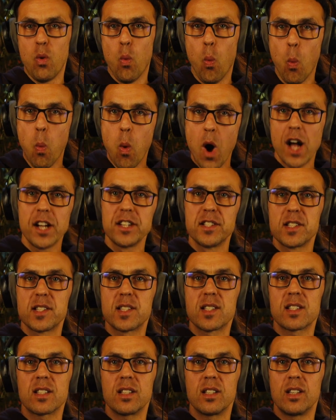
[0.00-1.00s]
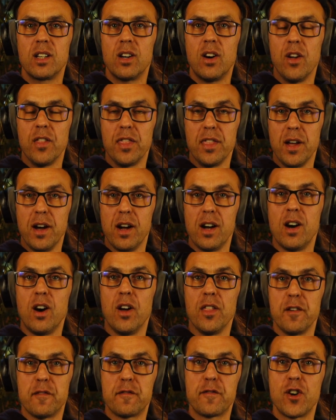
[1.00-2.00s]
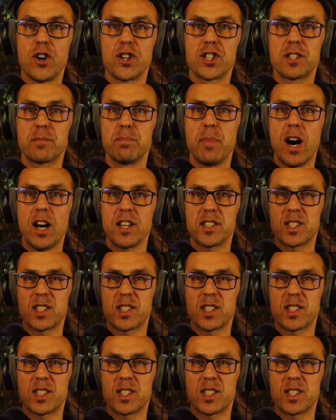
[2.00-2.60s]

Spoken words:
ones on the first bar.